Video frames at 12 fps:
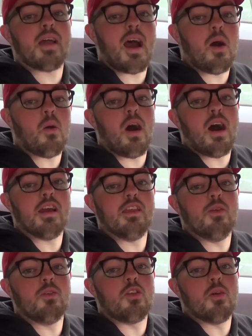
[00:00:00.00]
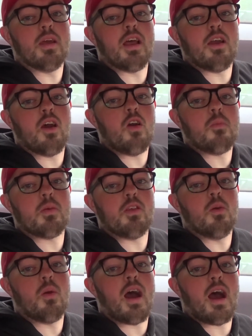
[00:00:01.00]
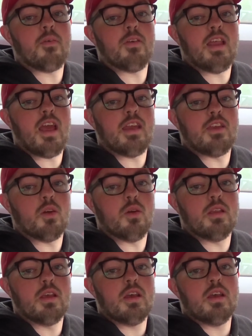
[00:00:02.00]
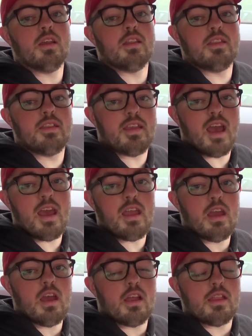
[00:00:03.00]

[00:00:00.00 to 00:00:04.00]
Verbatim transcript: How are you doing? I hope you are having a good day.